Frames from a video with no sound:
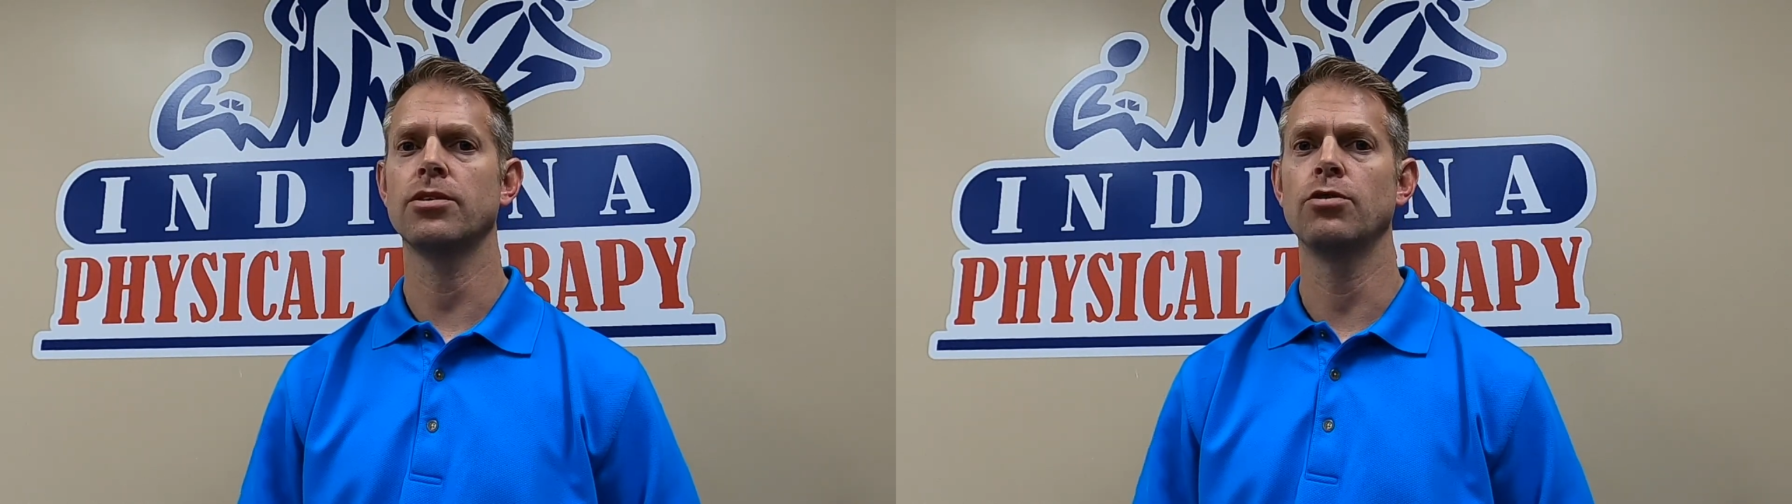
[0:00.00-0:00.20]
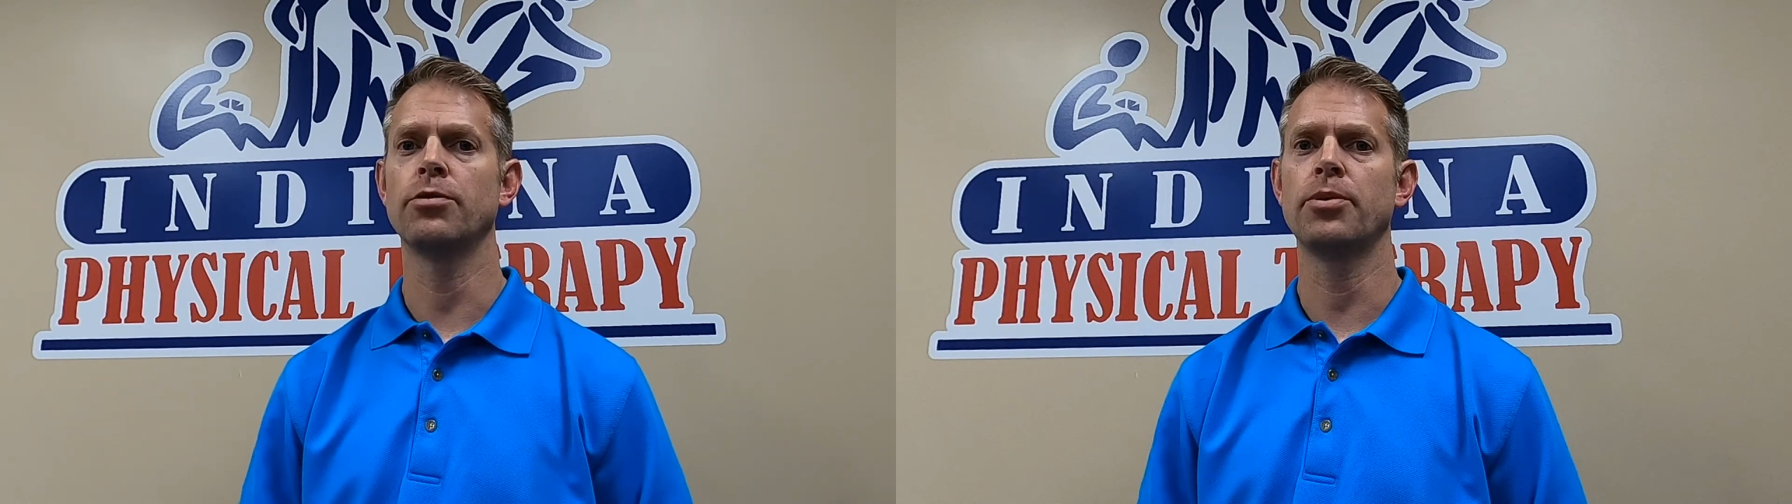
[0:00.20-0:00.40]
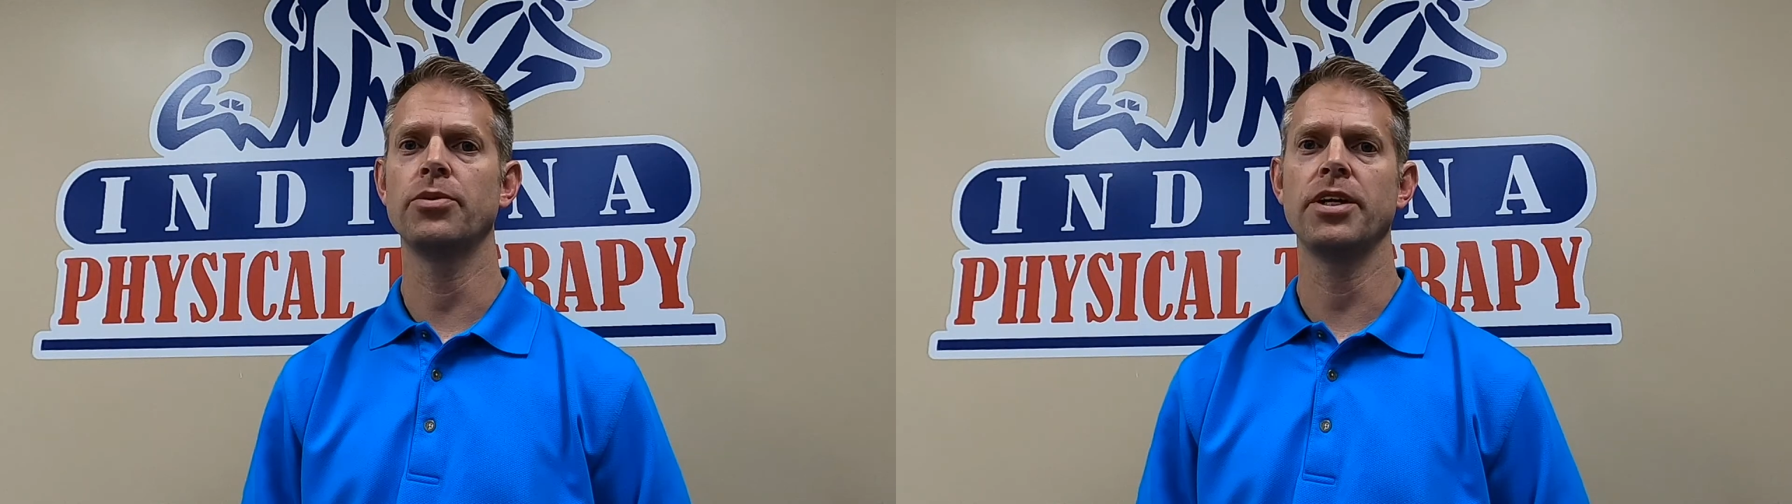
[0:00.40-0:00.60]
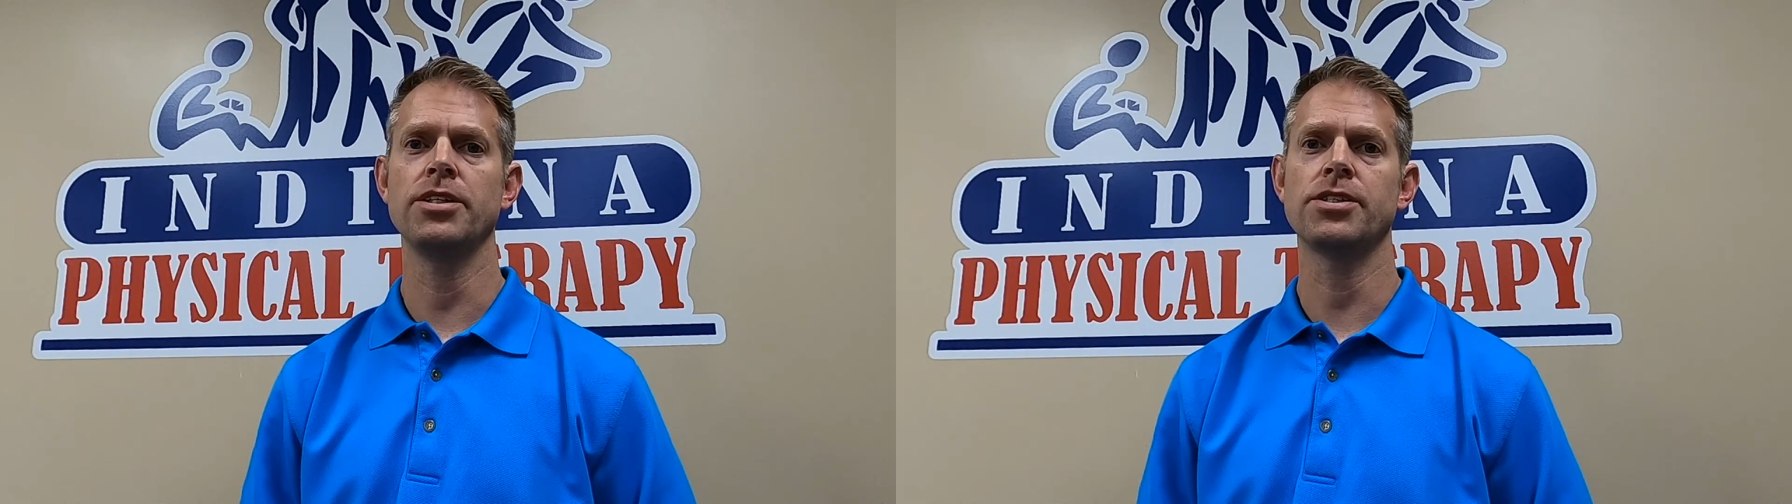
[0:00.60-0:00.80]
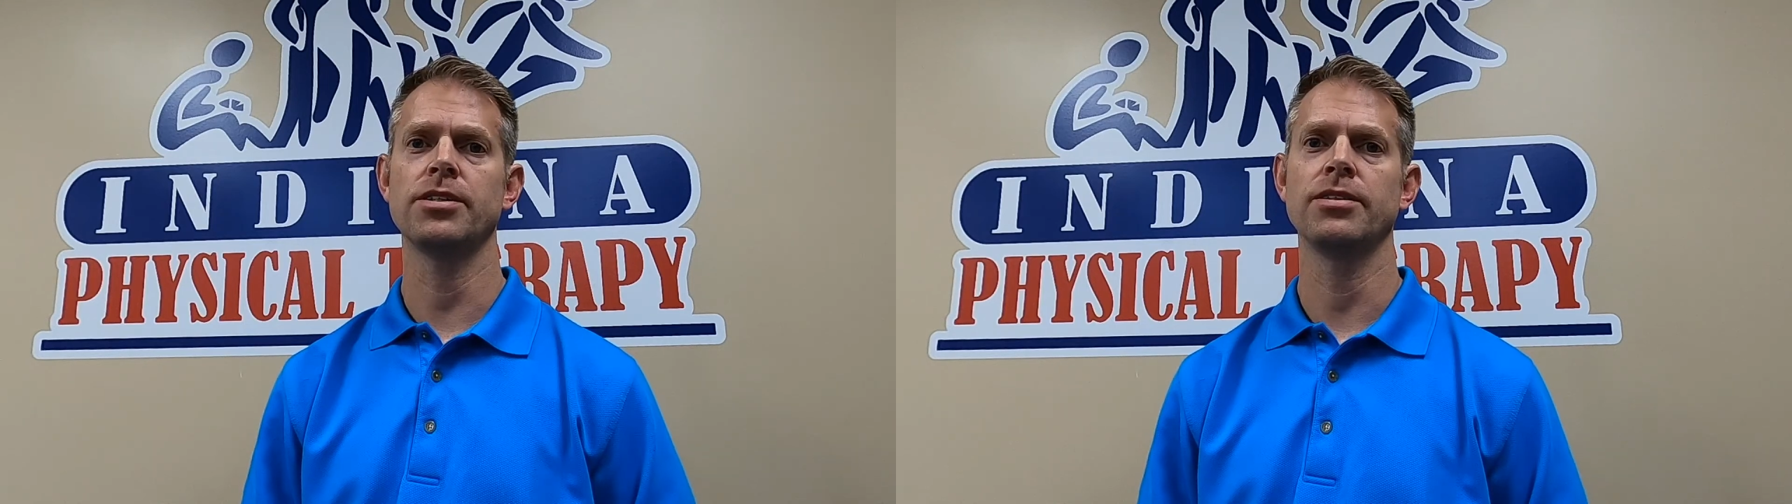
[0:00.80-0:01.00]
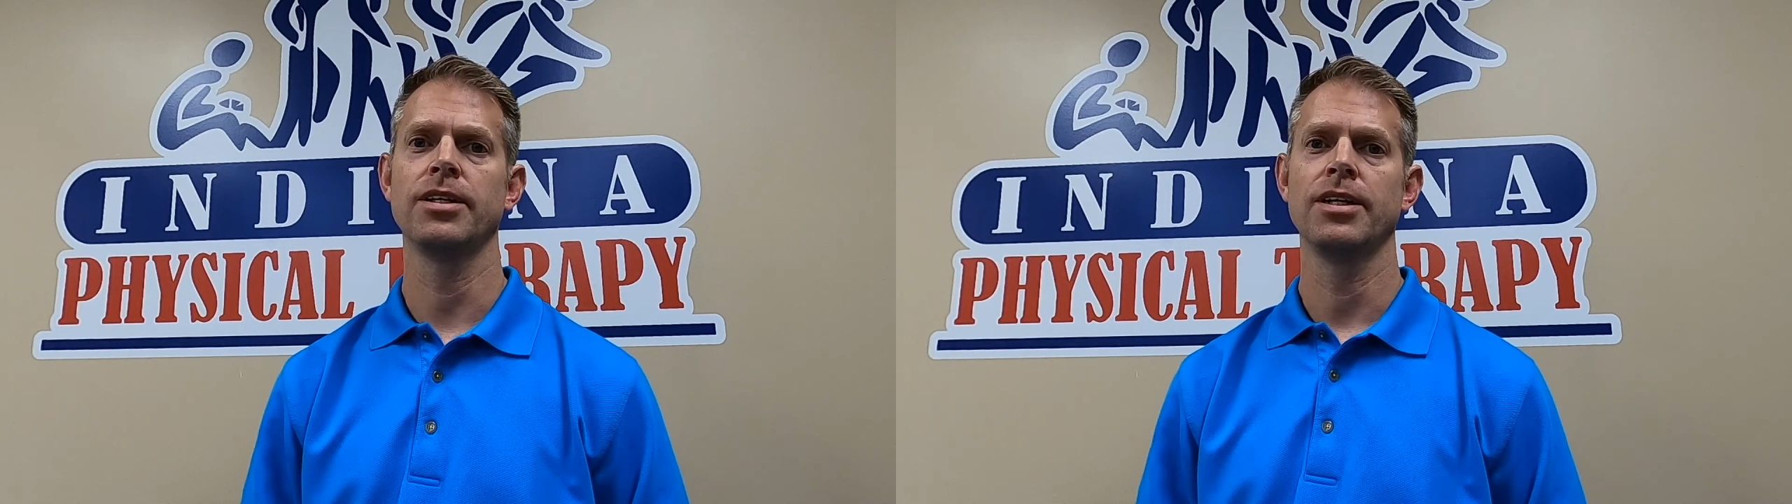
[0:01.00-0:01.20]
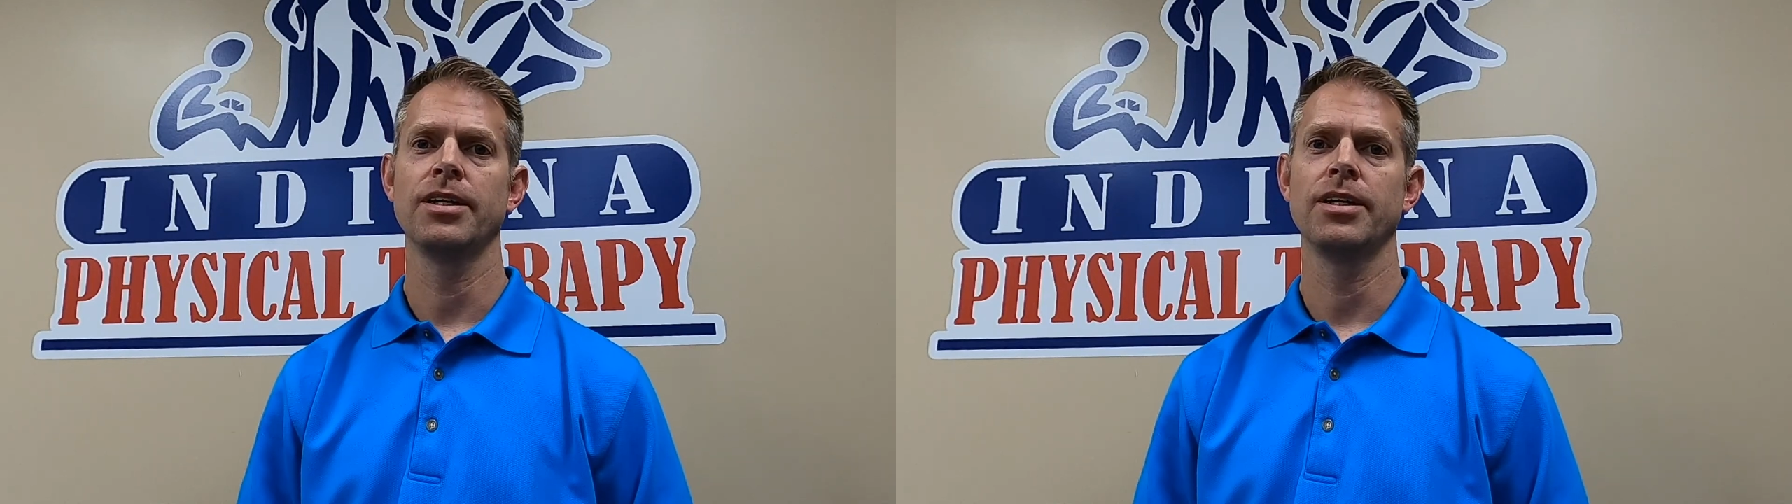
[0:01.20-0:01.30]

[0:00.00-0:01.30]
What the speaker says: are overpronation